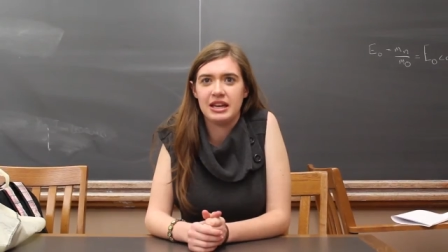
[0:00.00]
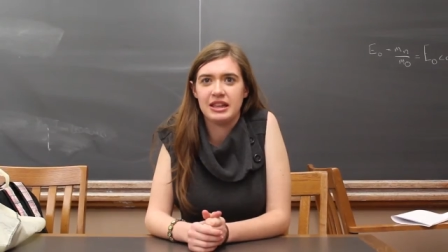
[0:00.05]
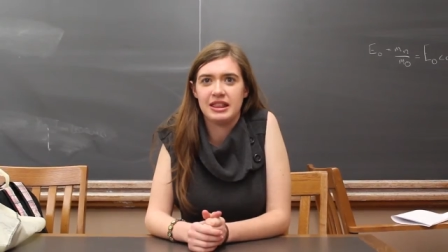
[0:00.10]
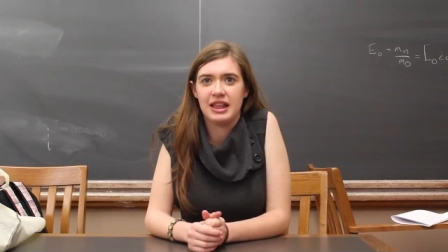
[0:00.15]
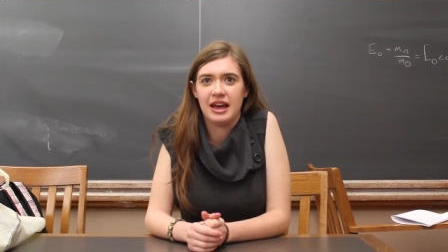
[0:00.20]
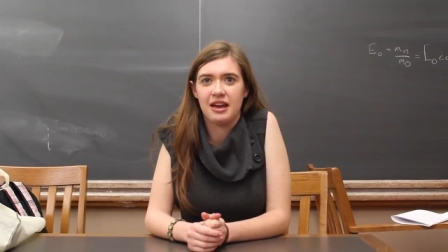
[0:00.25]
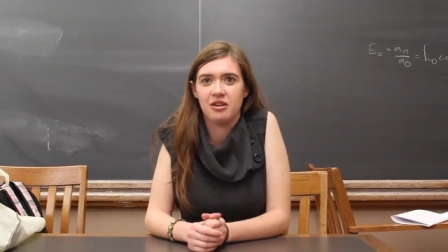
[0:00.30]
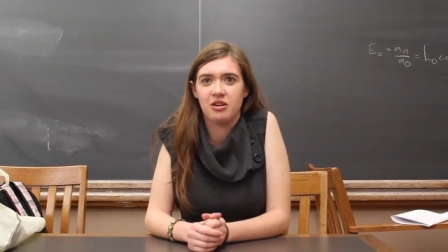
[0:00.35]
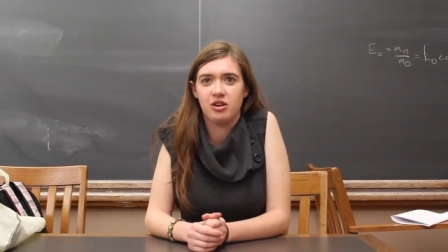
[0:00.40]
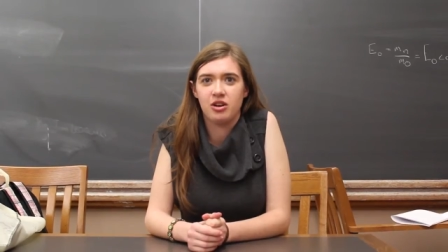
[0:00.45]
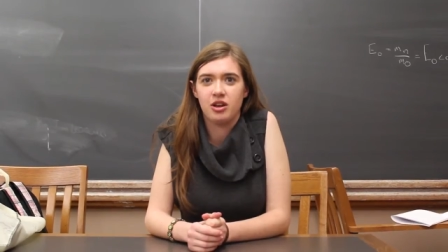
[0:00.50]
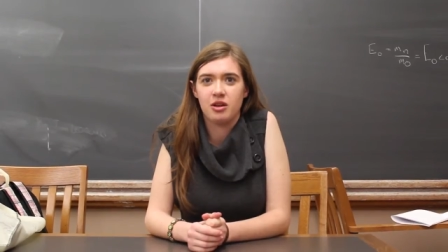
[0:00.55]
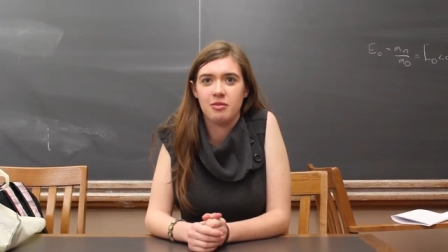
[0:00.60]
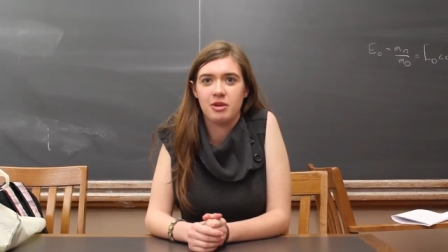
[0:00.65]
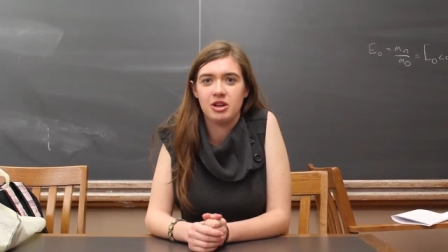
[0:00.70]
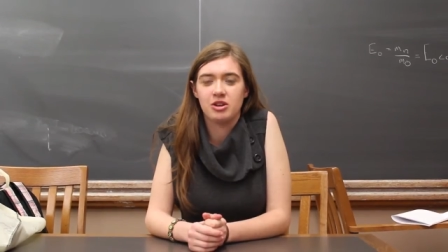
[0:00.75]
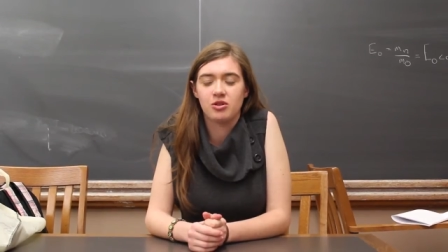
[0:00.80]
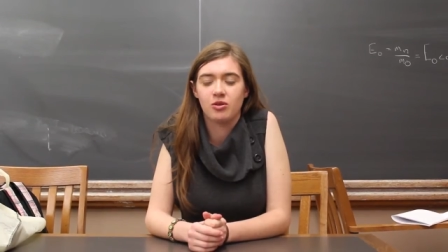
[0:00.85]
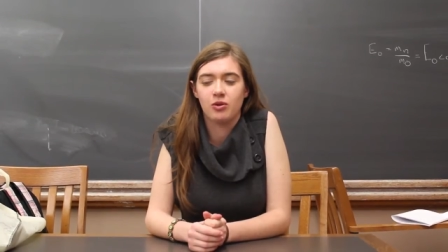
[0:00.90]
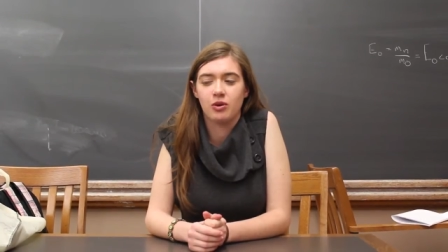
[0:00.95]
get that
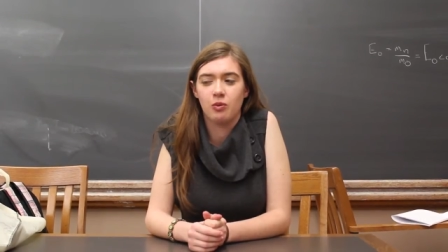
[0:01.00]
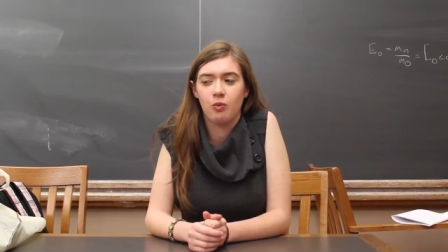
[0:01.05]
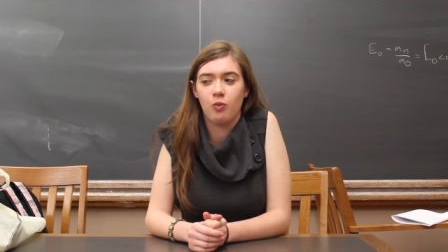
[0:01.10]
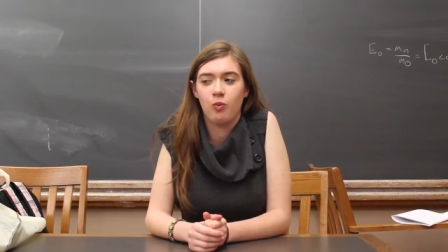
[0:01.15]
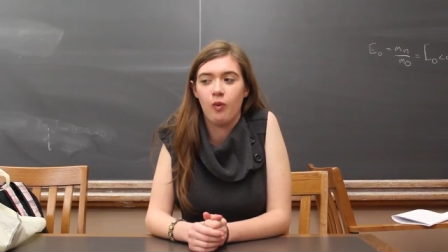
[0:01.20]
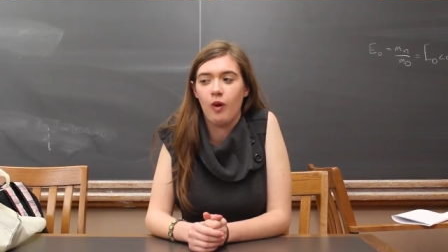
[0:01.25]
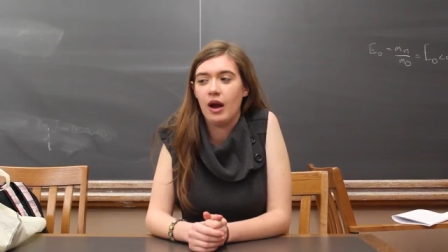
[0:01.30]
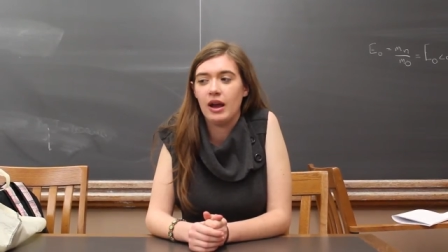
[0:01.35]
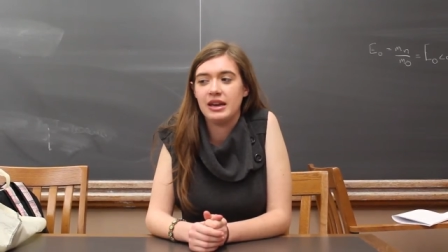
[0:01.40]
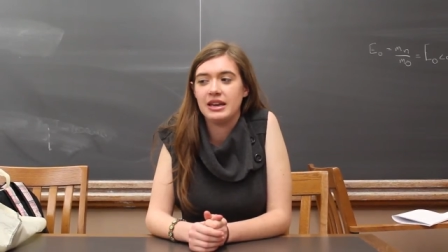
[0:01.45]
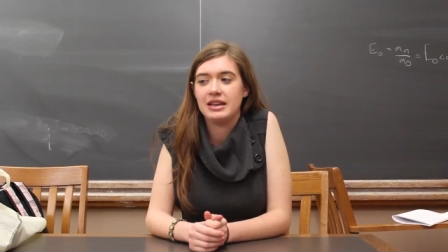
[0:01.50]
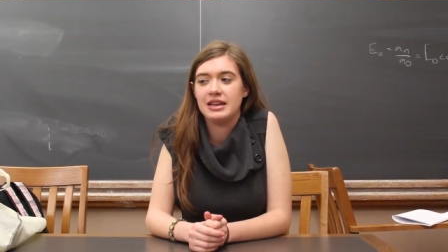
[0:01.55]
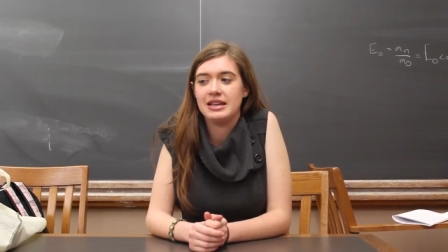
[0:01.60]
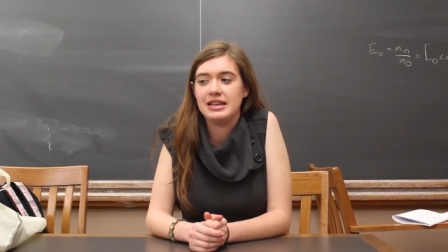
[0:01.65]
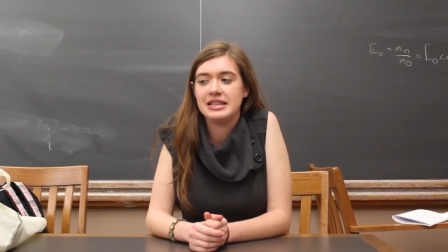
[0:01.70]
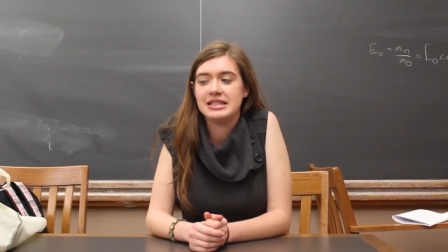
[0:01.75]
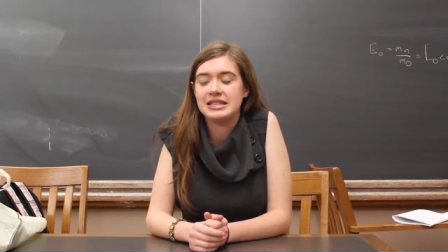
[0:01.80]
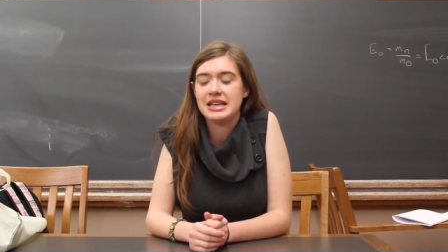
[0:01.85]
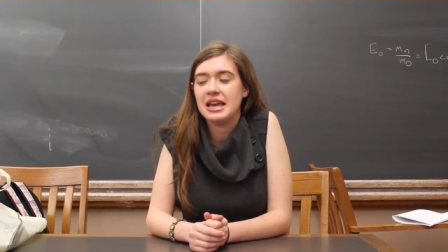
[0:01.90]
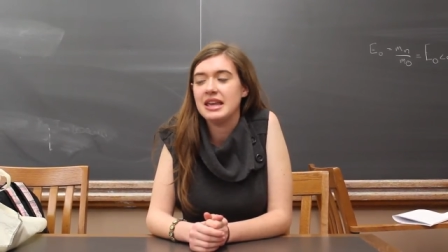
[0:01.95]
argument or why did
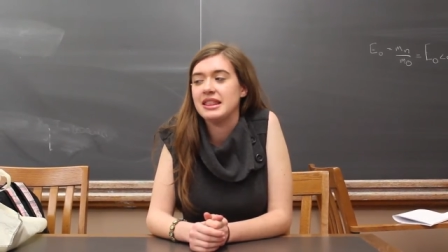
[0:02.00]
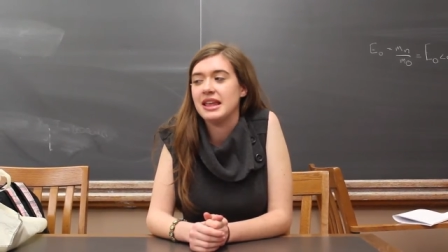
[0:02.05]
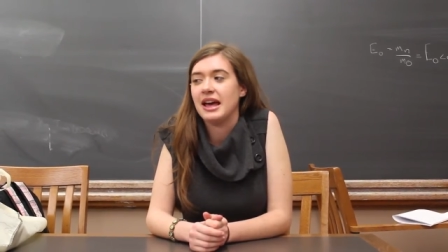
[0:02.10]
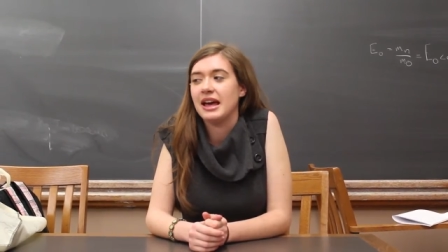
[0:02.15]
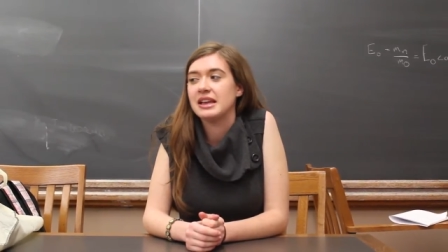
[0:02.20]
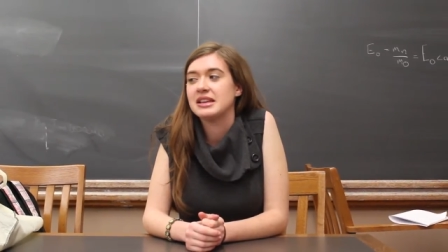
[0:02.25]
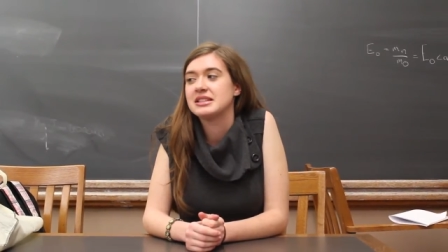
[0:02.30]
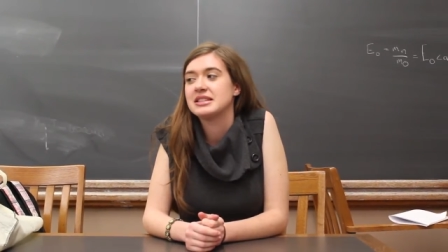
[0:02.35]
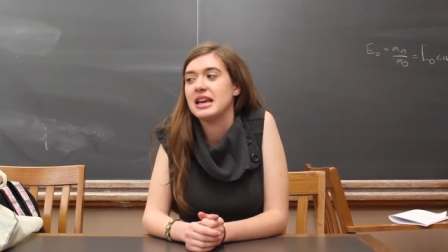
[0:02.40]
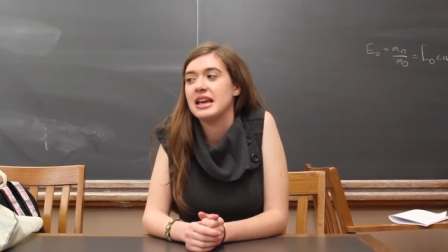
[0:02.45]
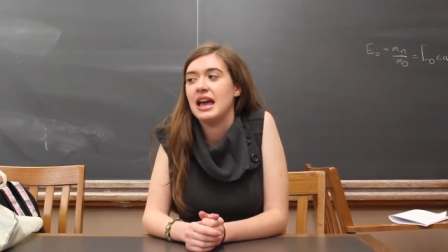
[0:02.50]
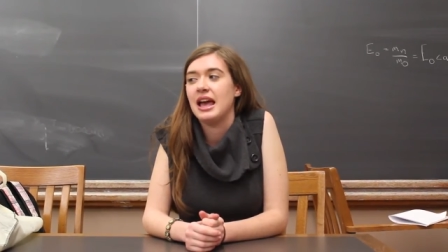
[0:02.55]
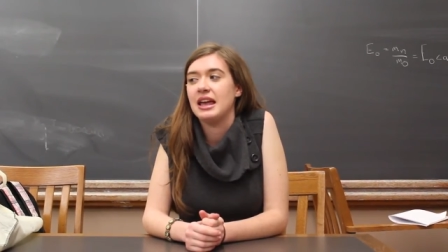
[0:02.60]
he say that?